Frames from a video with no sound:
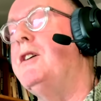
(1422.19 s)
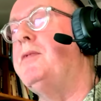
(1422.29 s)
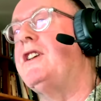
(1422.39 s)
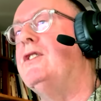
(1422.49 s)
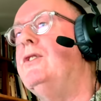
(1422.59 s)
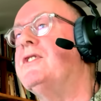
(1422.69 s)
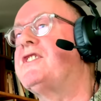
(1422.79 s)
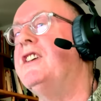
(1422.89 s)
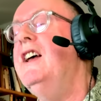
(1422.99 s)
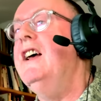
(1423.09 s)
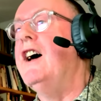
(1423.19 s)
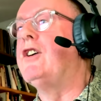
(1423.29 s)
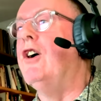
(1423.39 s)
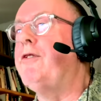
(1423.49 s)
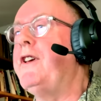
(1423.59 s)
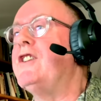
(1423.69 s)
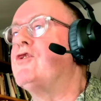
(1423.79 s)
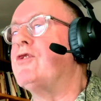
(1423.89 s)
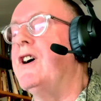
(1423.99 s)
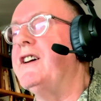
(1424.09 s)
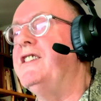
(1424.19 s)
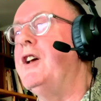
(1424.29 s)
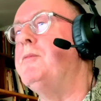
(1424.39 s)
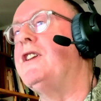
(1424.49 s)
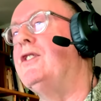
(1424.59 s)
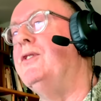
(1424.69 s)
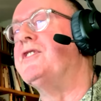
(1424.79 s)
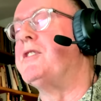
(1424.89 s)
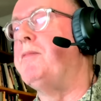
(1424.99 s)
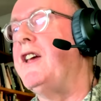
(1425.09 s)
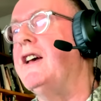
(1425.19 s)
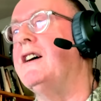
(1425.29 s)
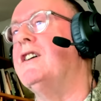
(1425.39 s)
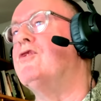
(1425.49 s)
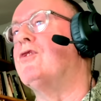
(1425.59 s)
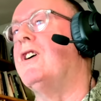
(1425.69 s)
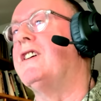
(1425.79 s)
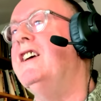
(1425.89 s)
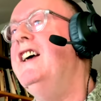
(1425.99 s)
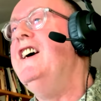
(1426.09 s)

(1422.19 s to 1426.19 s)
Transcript: Nobody calls a coffee a drug. Nobody calls a beer a drug.